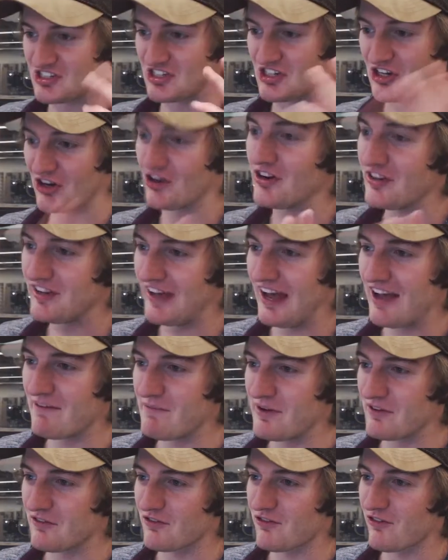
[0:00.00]
good to have
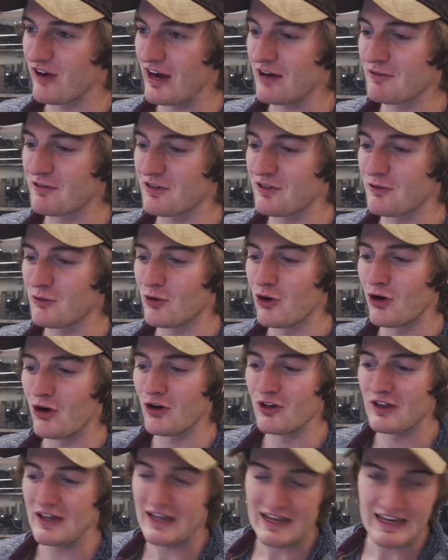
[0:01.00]
been frank with you
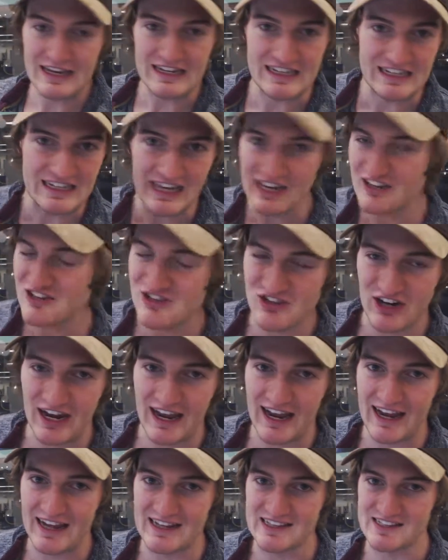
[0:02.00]
all. Get your
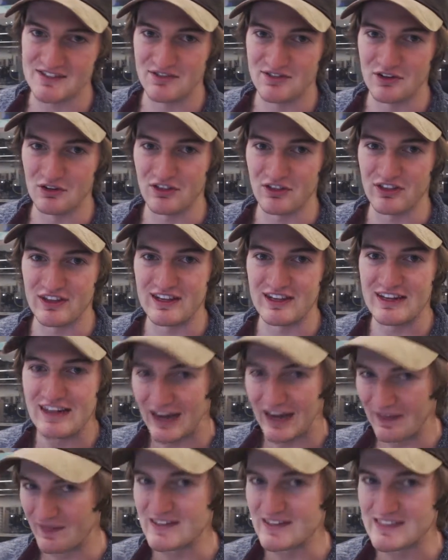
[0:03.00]
hands filthy
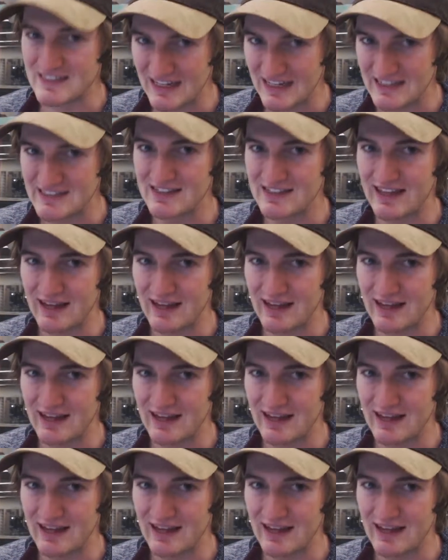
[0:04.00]
and let's get to that